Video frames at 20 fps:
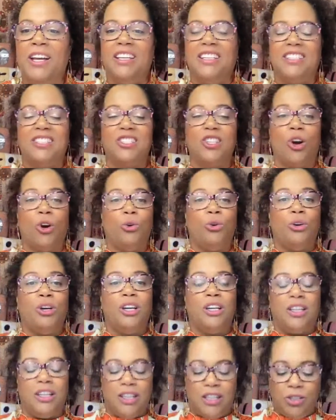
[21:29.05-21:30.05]
So
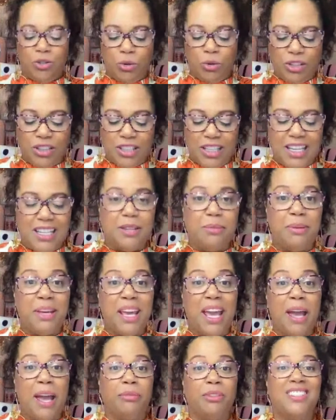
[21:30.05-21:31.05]
you need to be
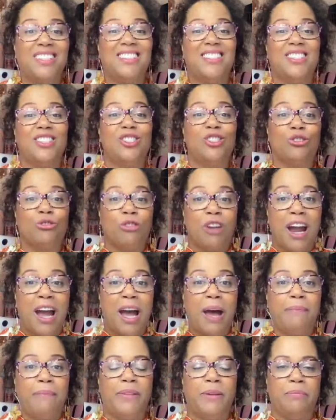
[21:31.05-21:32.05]
able to
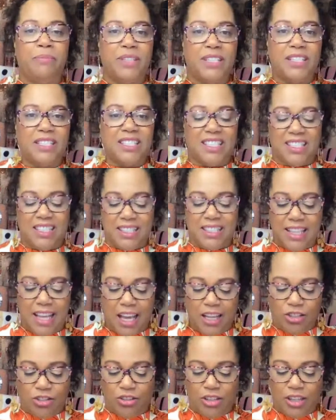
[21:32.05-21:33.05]
describe the business
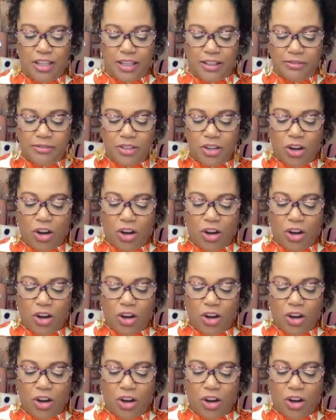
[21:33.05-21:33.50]
that you're in.